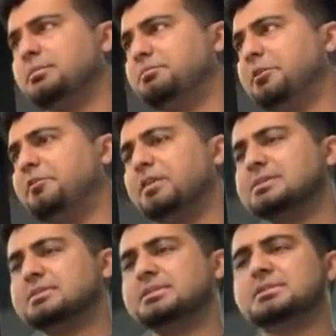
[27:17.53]

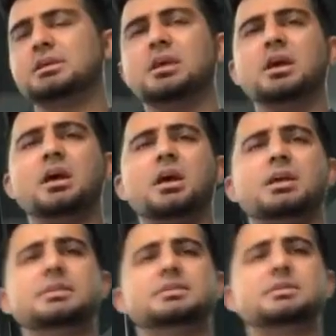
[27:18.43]
preferences,
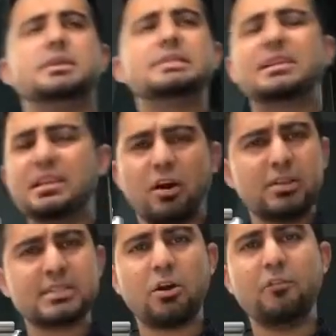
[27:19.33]
is
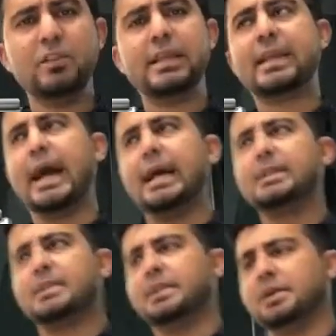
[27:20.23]
awfully
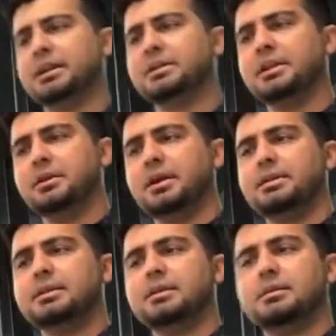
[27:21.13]
unclear
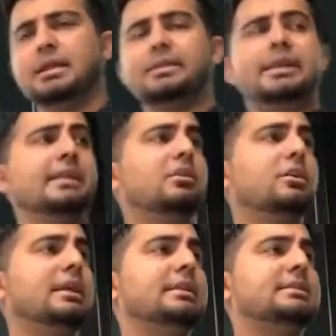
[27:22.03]
and
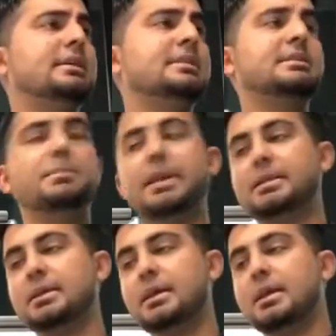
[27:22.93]
cannot estimate.
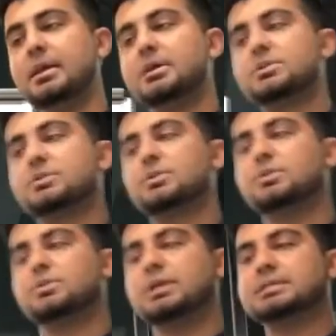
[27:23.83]

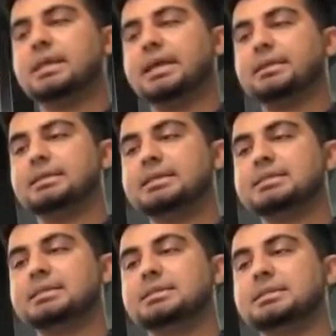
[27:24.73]
So it's like
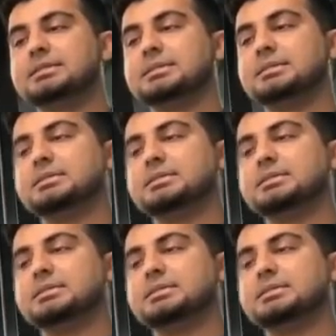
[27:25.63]
this is